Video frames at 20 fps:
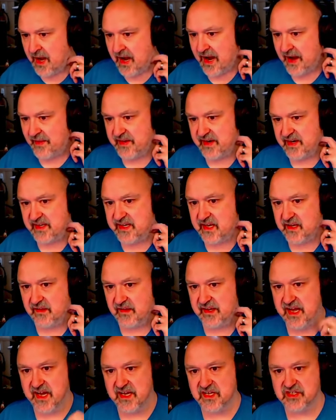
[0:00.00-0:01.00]
And then
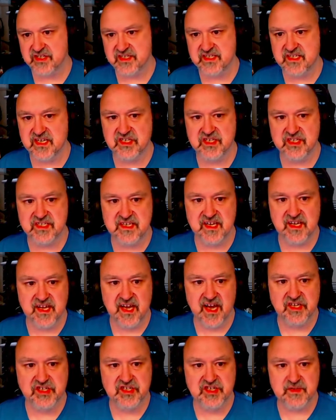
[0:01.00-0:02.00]
killer cages, digits in
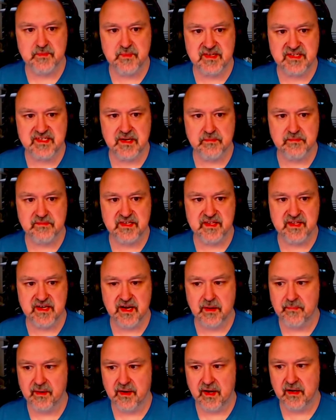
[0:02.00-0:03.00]
cages must sum to the
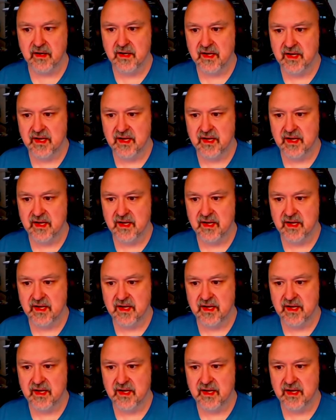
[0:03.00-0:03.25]
number